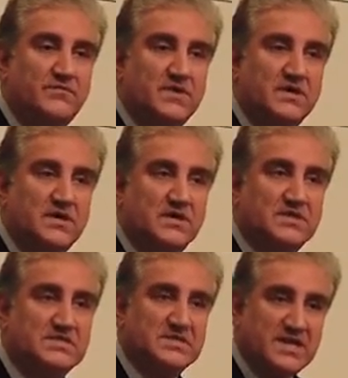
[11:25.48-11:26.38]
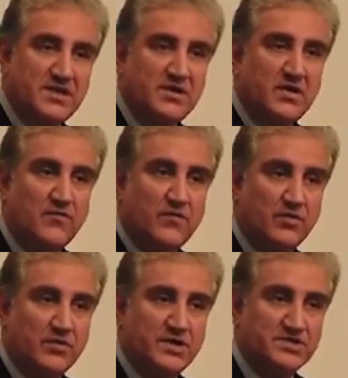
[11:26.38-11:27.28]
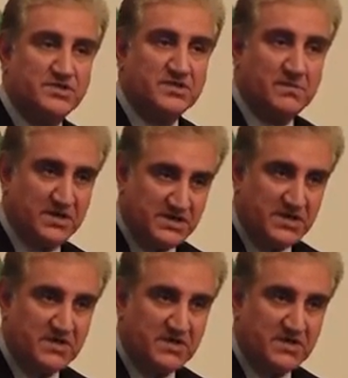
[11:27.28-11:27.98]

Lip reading: the Senate Foreign Relations Committee,